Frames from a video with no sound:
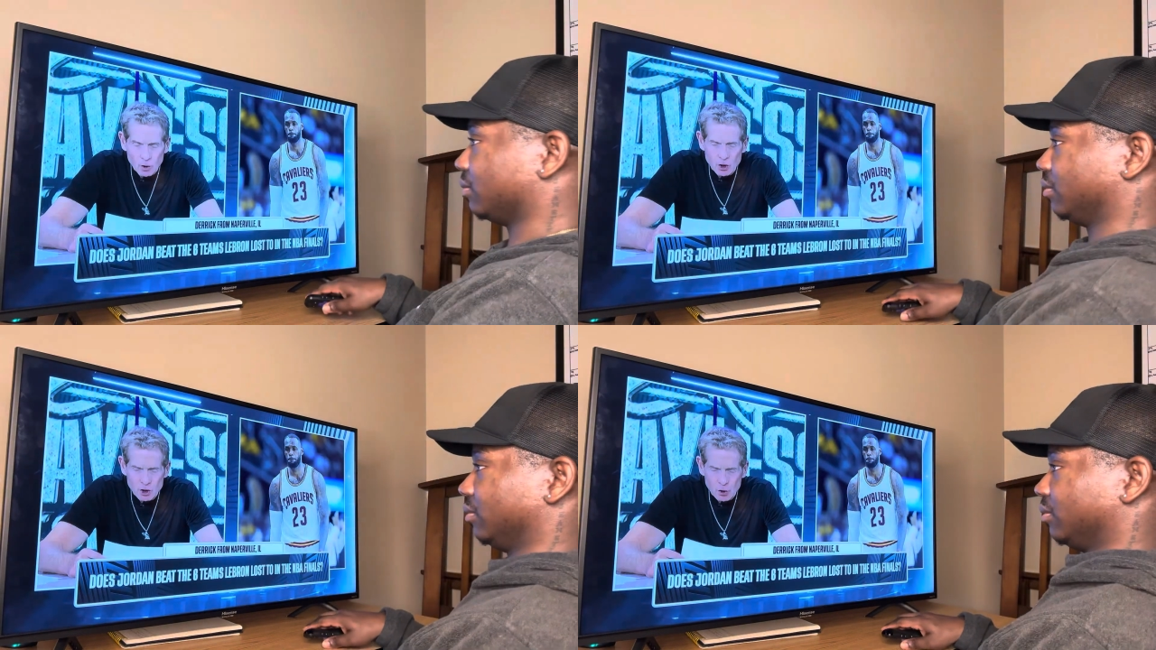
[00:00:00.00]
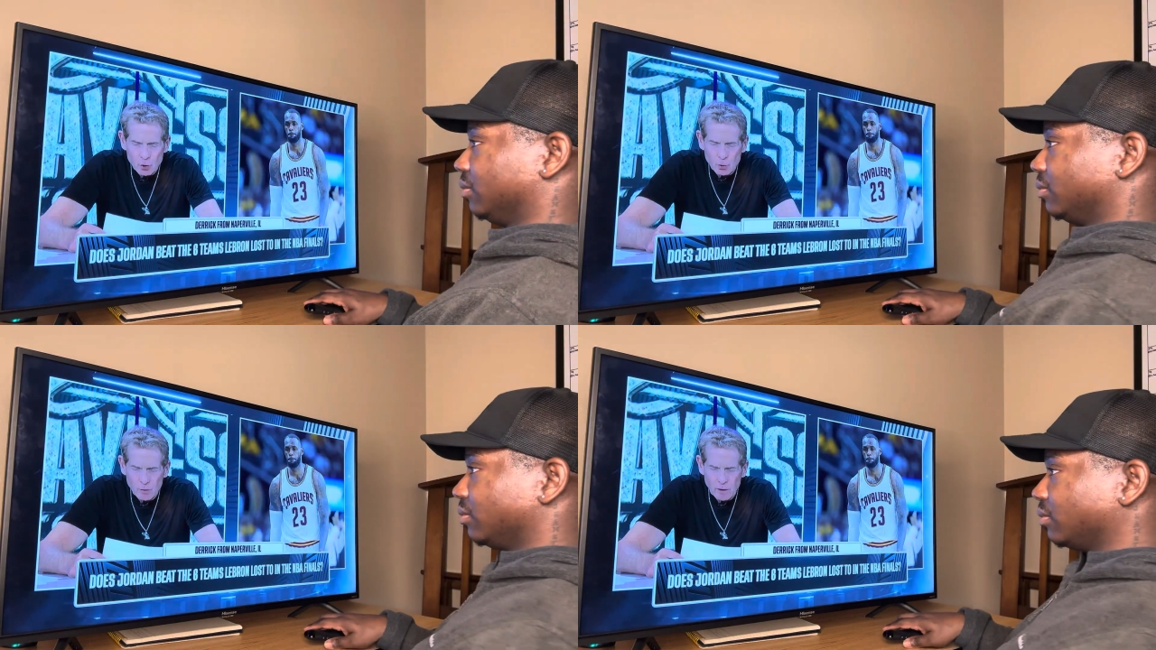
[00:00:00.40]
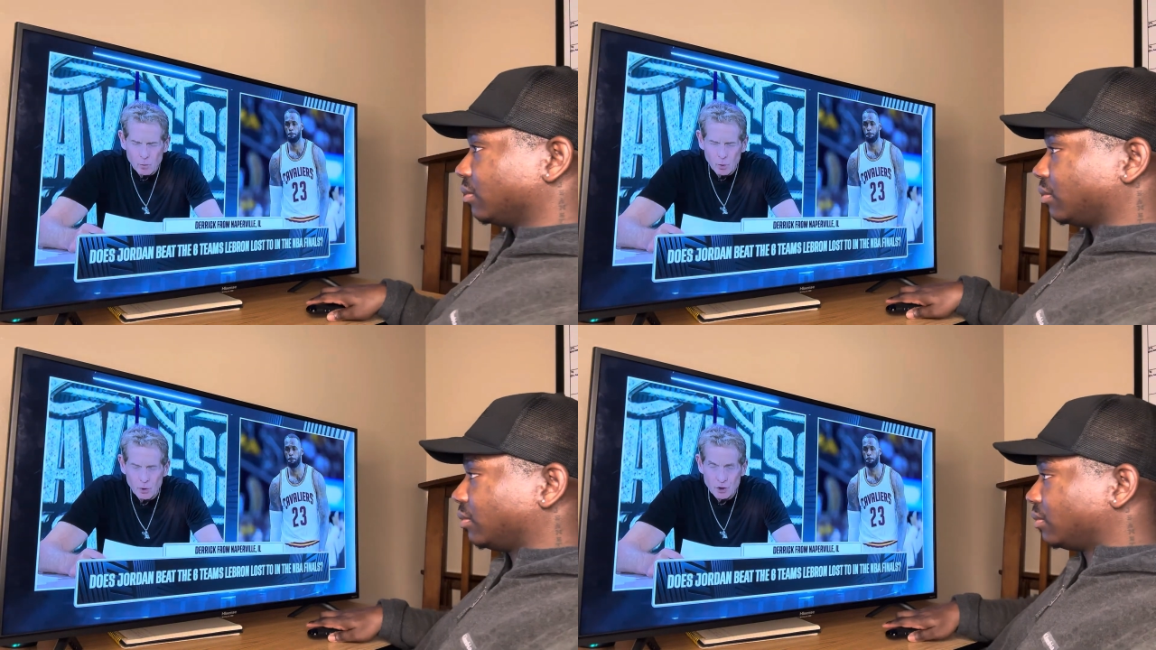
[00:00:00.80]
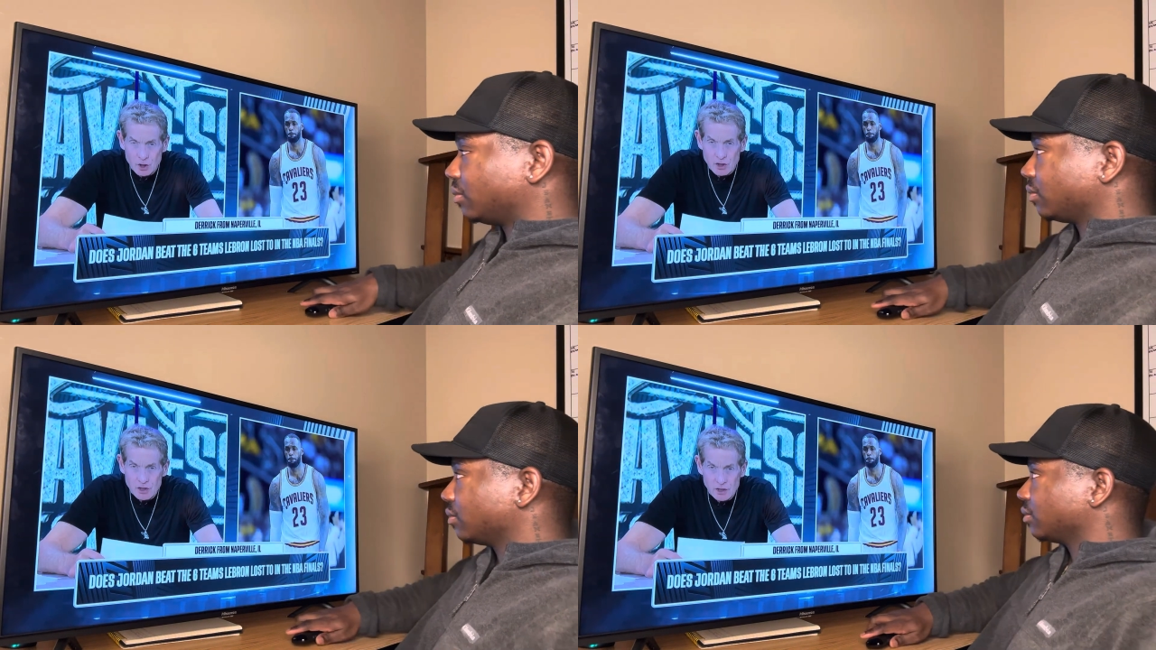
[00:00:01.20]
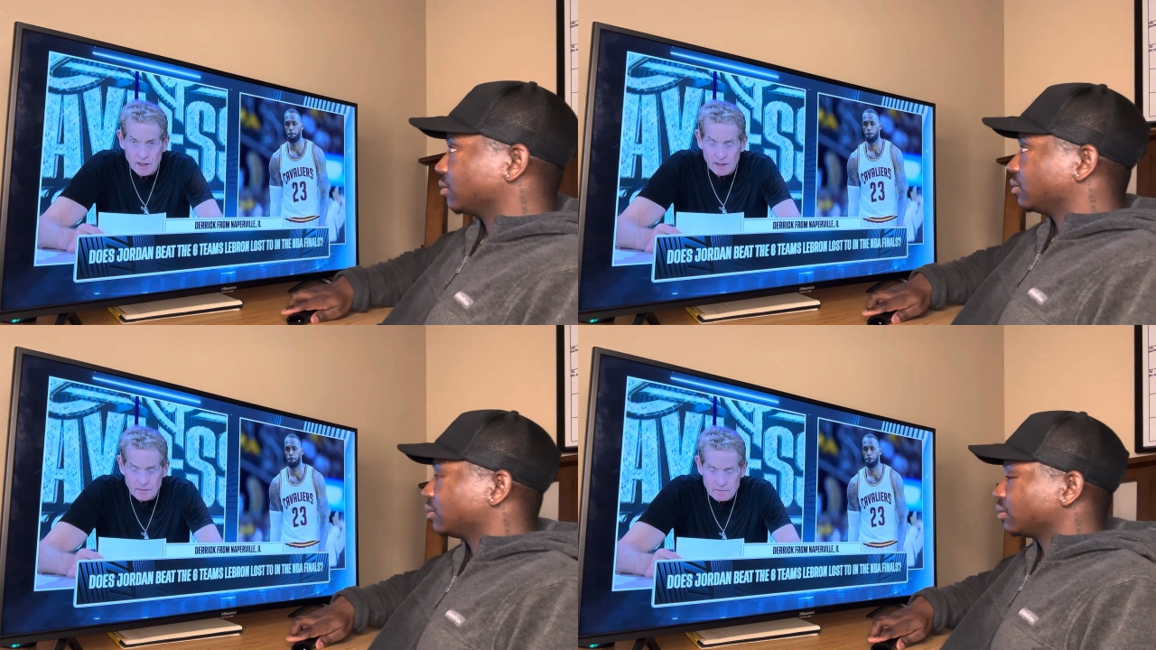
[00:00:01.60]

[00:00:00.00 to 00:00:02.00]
Speaker 1: sure who they were just yet.